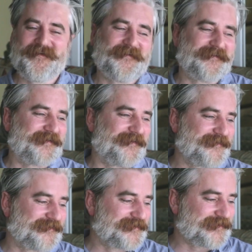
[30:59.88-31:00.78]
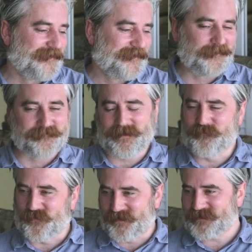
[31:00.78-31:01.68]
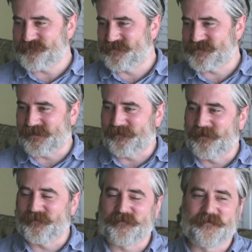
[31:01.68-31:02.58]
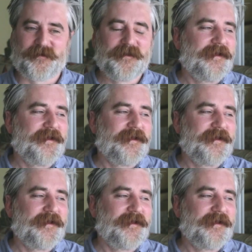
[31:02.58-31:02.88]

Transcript: other countries. Import-export scheme went a bit wrong.